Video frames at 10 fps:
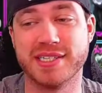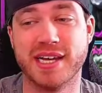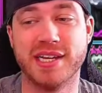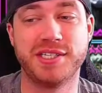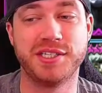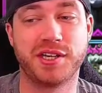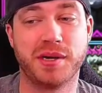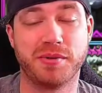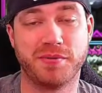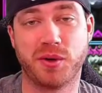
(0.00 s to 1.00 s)
She's going to
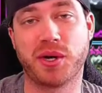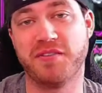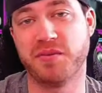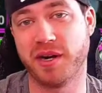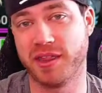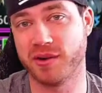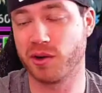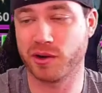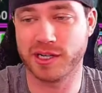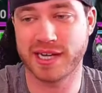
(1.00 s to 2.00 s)
provoke everybody, and they're all going
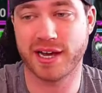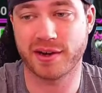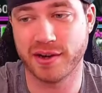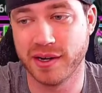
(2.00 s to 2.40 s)
to attack her.